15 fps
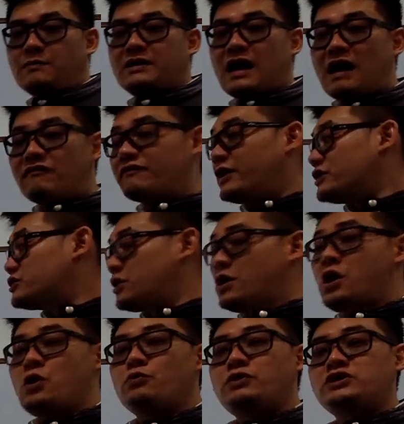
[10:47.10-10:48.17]
coverage,
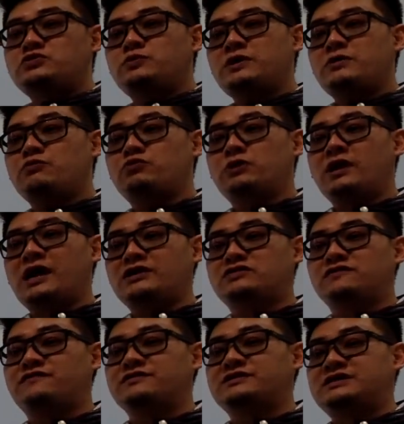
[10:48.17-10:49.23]
which we would like to
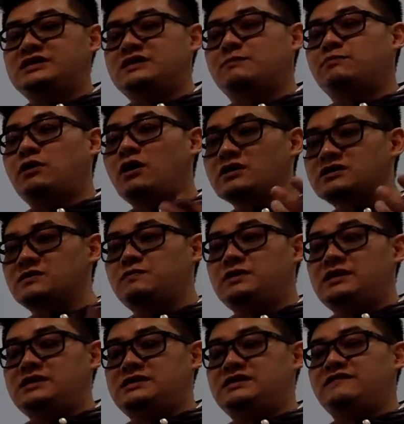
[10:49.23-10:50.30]
foresee the
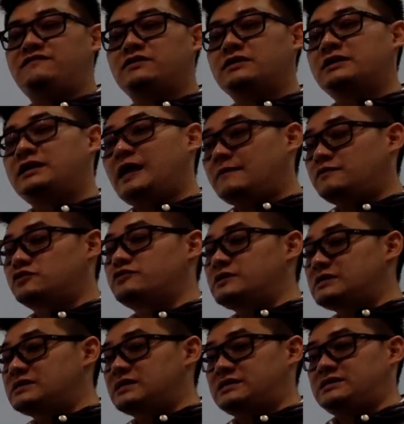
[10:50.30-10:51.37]
possibility for
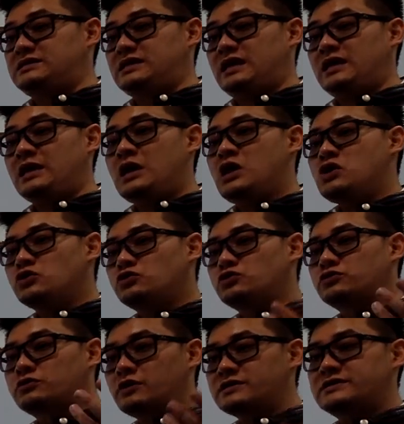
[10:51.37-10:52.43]
Gap360 to
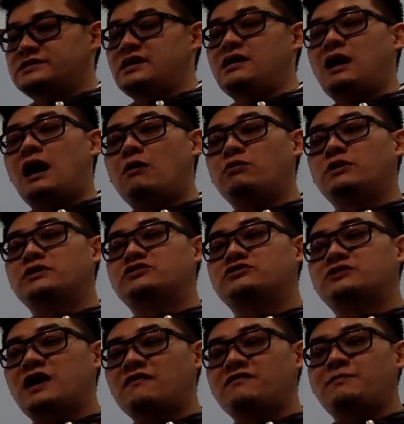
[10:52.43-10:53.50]
cross-sell our
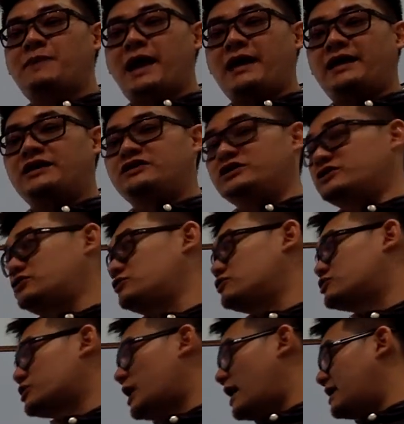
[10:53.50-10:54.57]
travel packages to
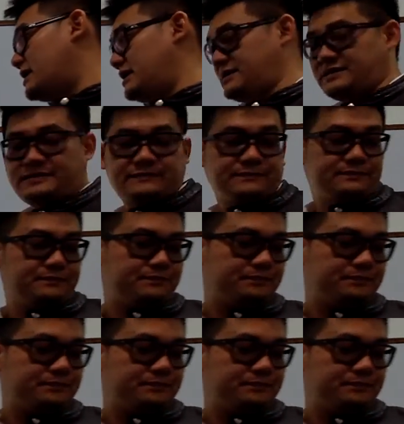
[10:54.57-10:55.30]
Chinese.